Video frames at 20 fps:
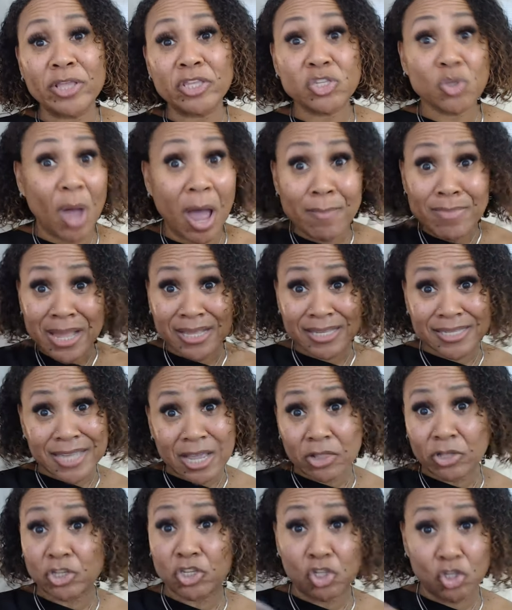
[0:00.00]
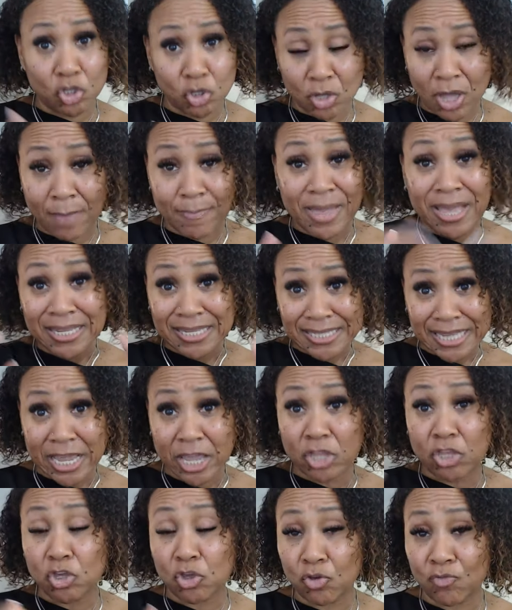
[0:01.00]
And so I'm not selling you, I'm not
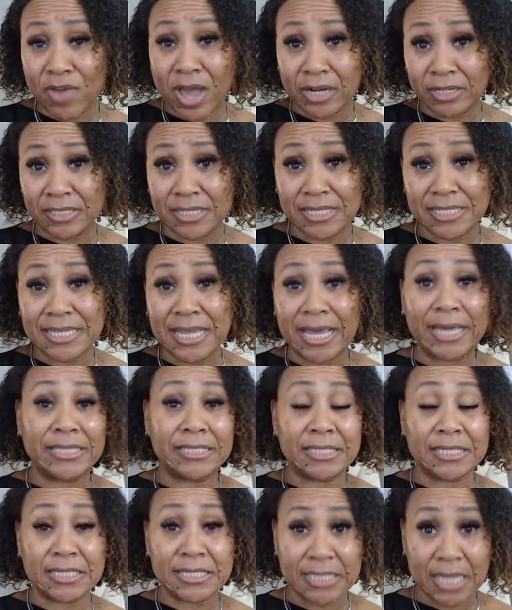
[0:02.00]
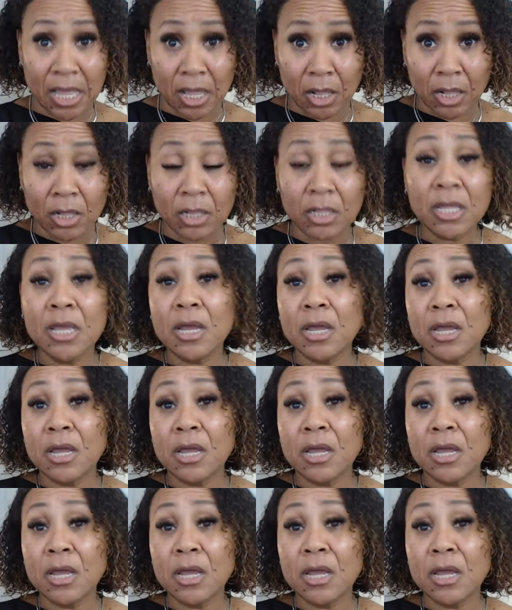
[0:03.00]
saying you've got to decide to sell